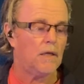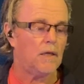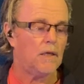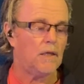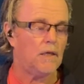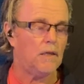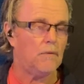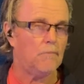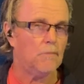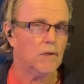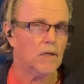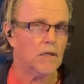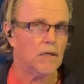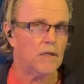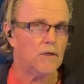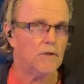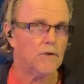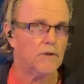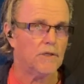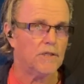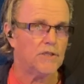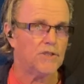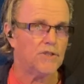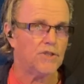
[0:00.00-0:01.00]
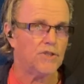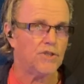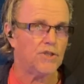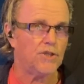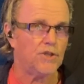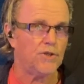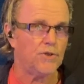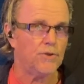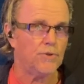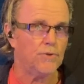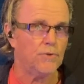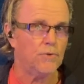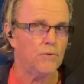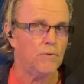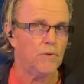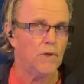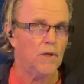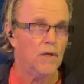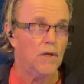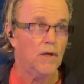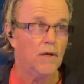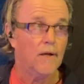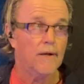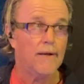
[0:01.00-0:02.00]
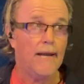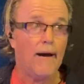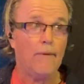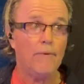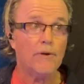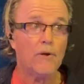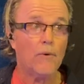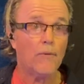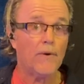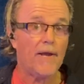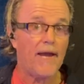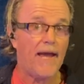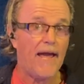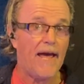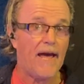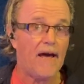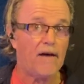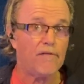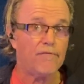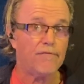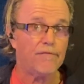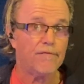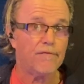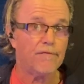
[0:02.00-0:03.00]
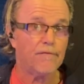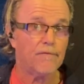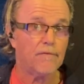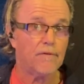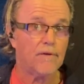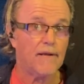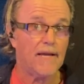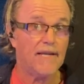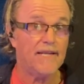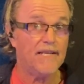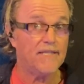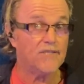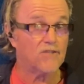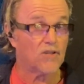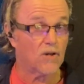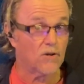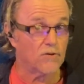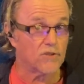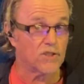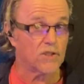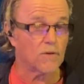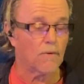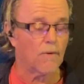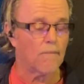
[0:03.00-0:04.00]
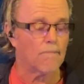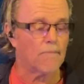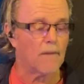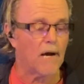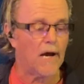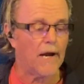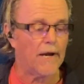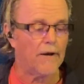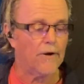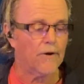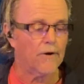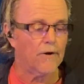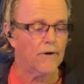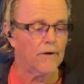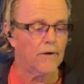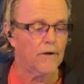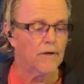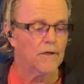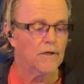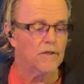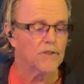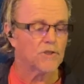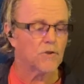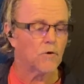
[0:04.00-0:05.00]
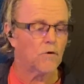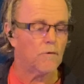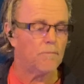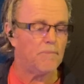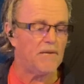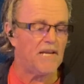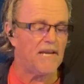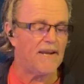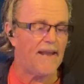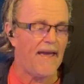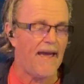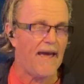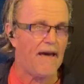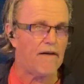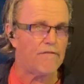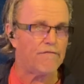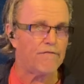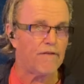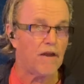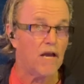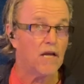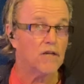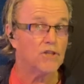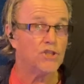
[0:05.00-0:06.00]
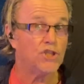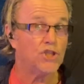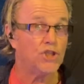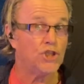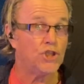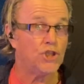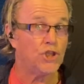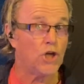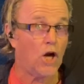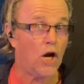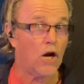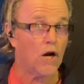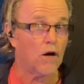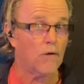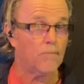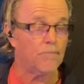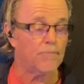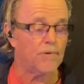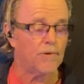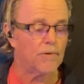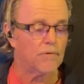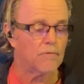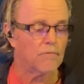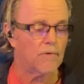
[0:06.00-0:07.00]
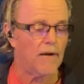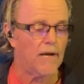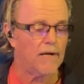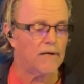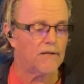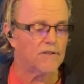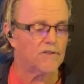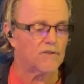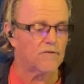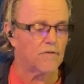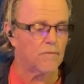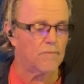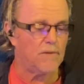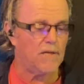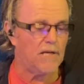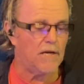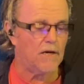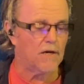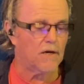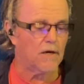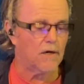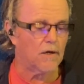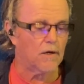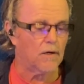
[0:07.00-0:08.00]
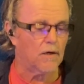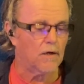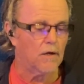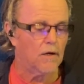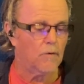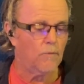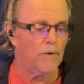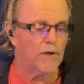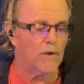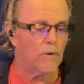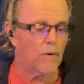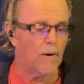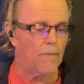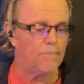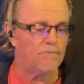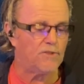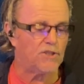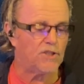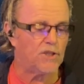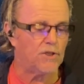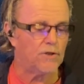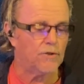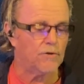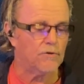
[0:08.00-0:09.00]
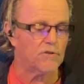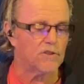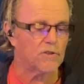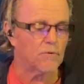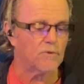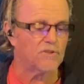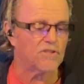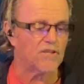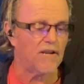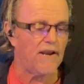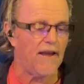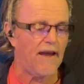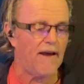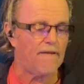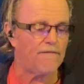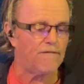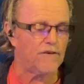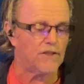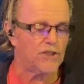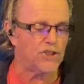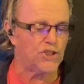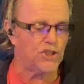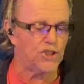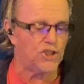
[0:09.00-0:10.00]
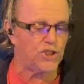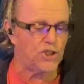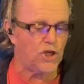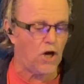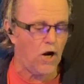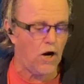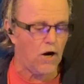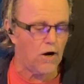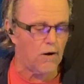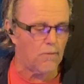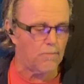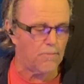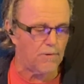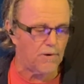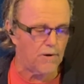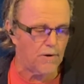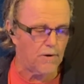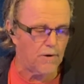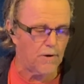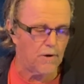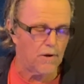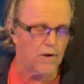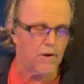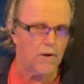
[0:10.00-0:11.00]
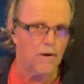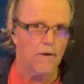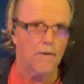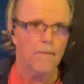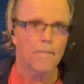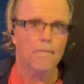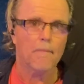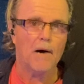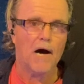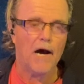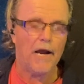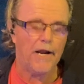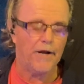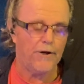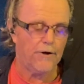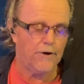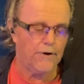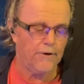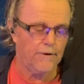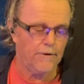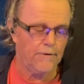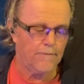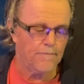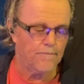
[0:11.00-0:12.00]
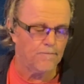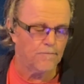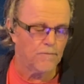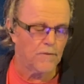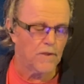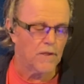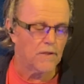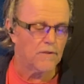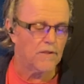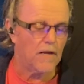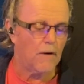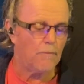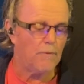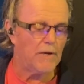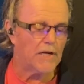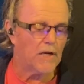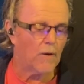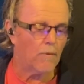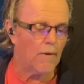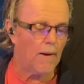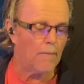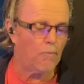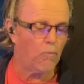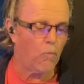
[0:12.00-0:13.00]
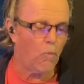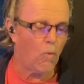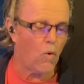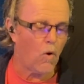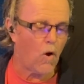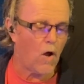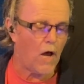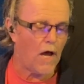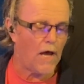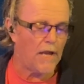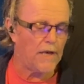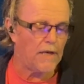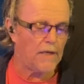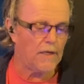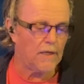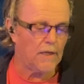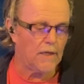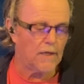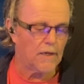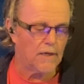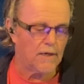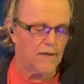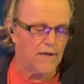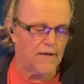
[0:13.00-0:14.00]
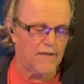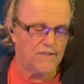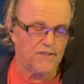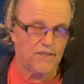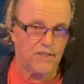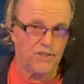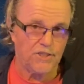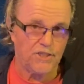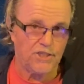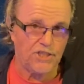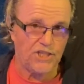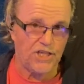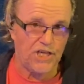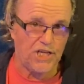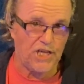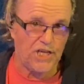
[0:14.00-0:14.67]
E minor is 2. Now we go to F, and it's also a minor. So it would be an F sharp, right? Because from here we go up 2, so it's an F sharp minor. Then we go up 1, it's a G.